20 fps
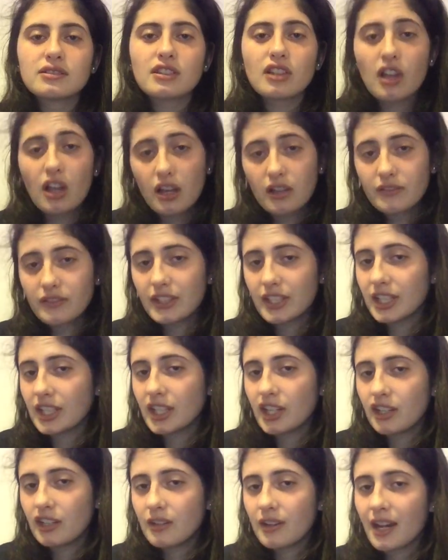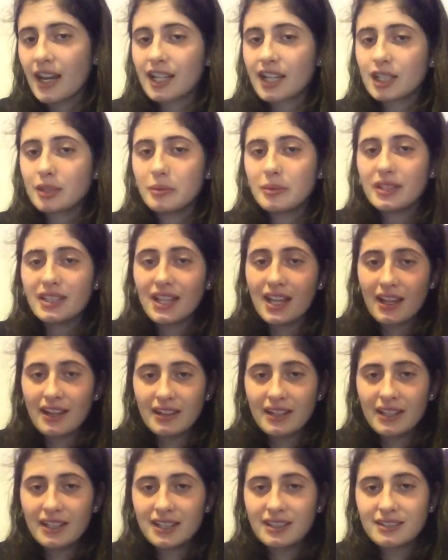long video. I'm going to be
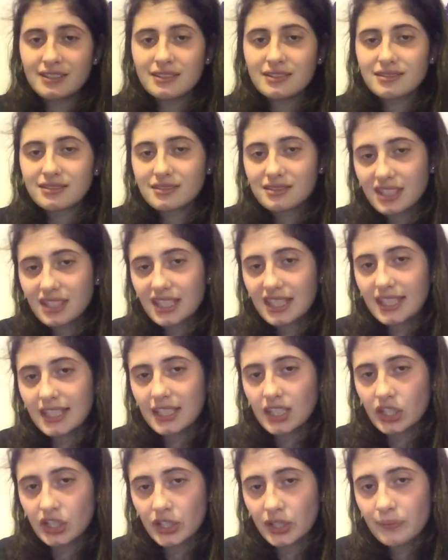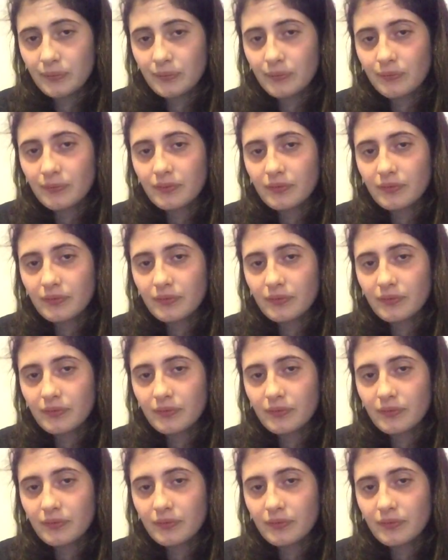ending here.